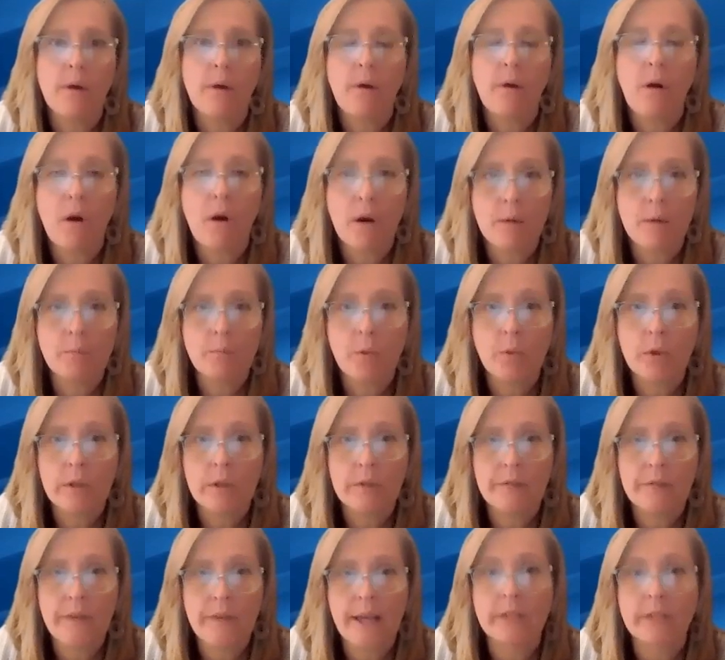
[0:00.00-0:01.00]
are more
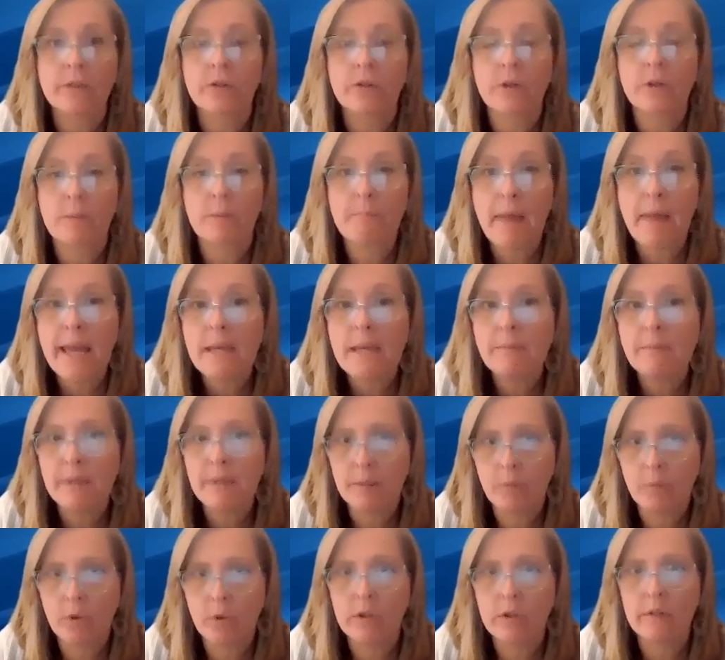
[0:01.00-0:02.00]
affected or may be
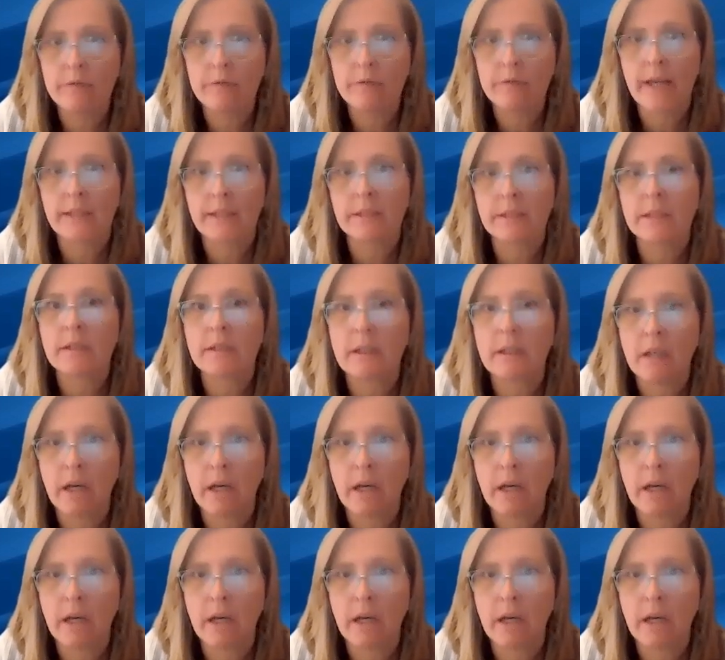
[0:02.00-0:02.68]
more affected than